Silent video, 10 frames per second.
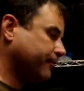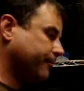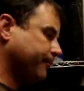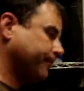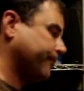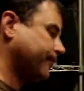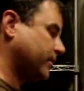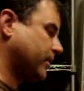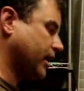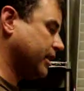
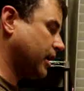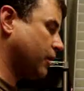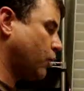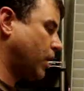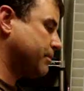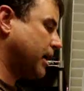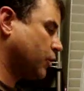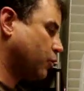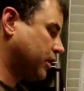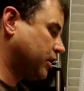And then I'll wipe
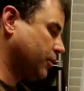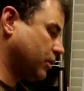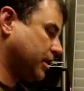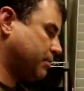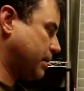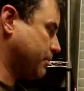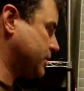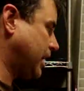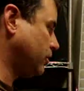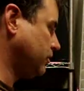that quickly with a paper
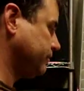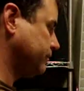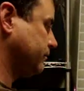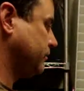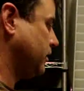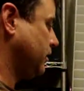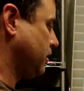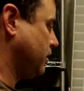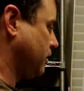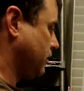towel.
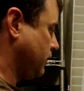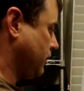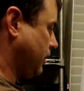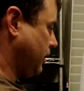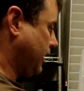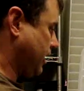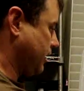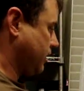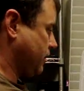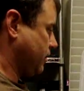So you
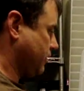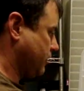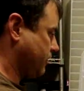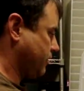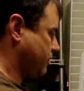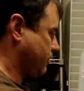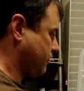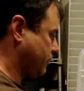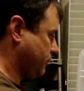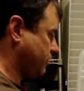don't spray
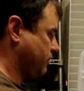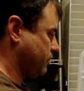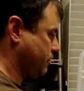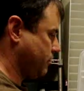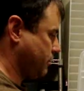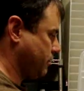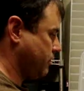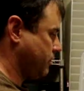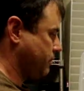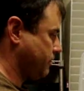the actual
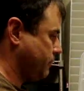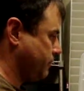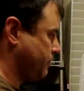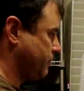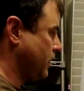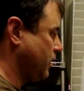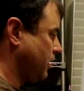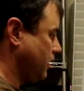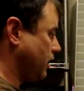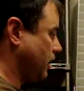plastic tray?
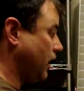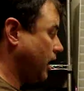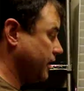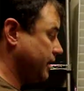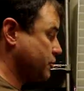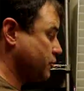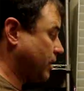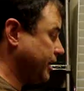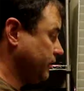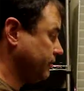Uh, this
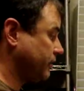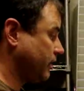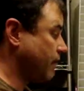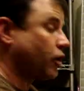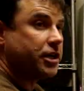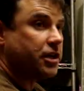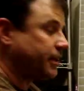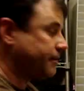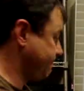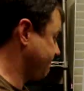one right here? Yeah. I've already
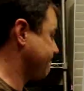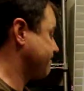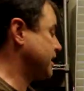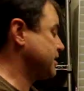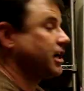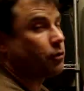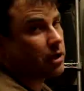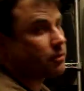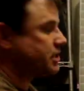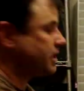done it. That's kind
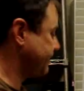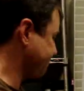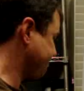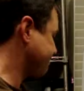of what I was saying.